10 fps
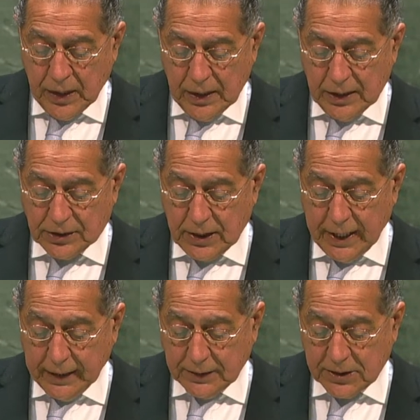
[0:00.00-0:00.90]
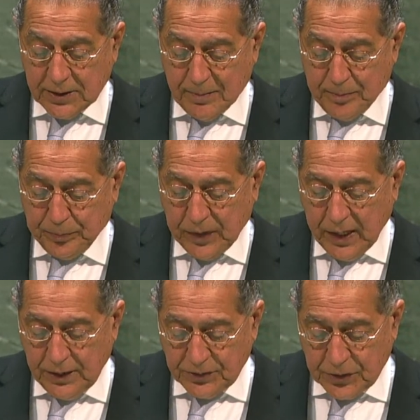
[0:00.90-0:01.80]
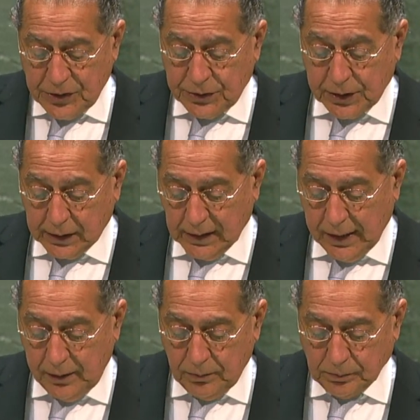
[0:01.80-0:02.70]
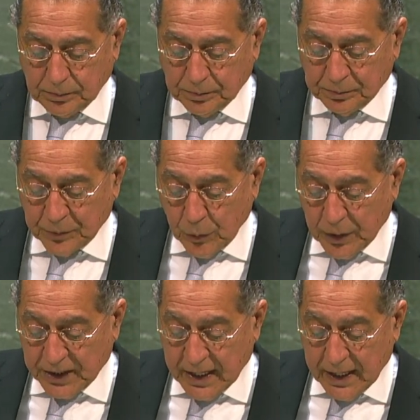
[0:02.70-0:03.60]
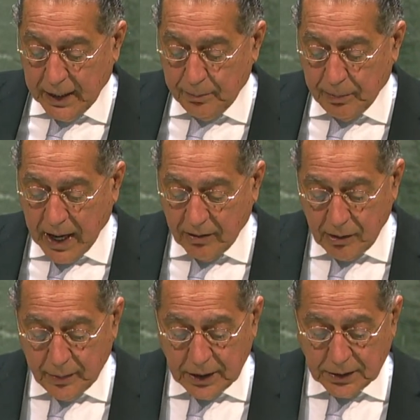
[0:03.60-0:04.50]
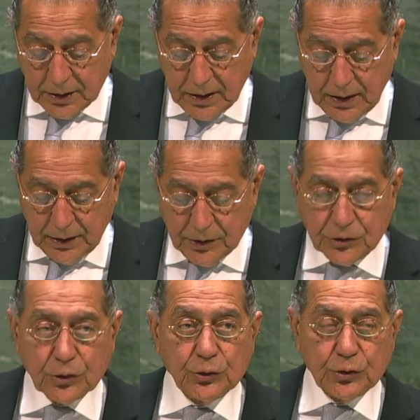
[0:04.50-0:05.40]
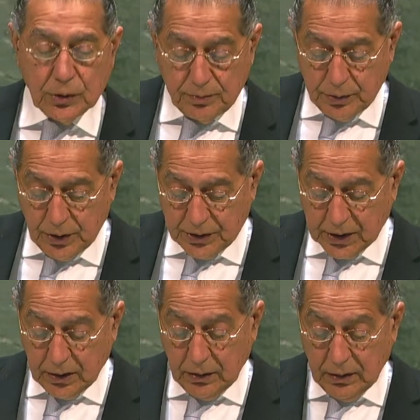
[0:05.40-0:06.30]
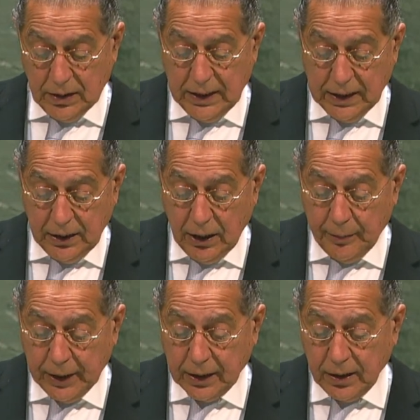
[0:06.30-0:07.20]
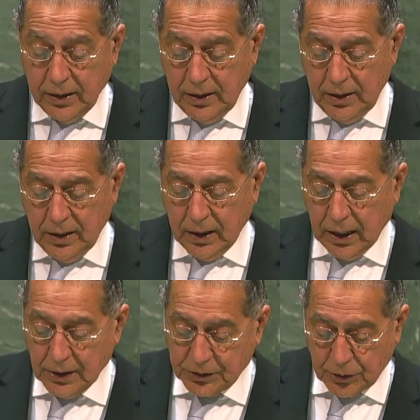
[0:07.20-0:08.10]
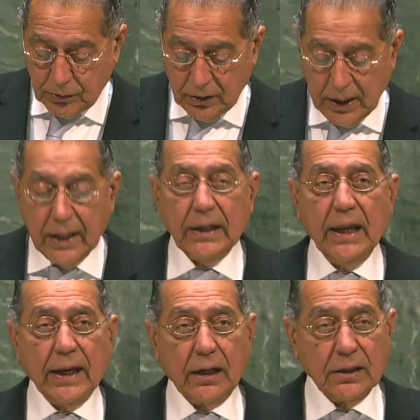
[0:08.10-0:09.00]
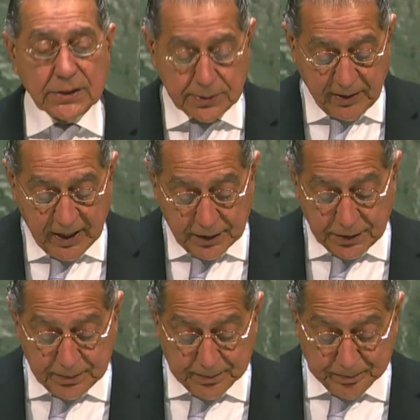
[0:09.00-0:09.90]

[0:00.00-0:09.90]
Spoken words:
is linked intrinsically with their empowerment in the social, political, economic, cultural, and legal spheres.